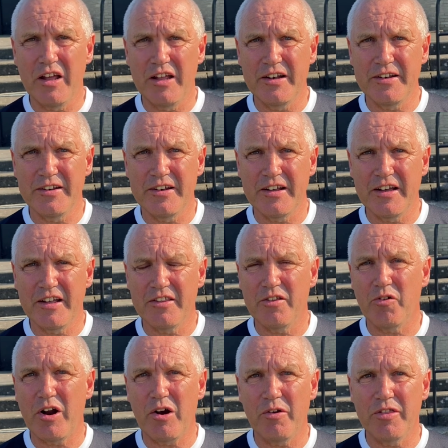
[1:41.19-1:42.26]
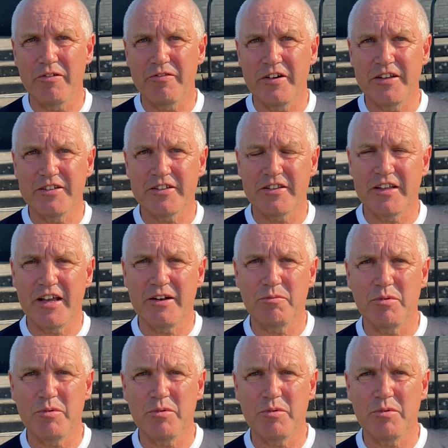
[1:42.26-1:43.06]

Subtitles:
and they were out on the feet at the end.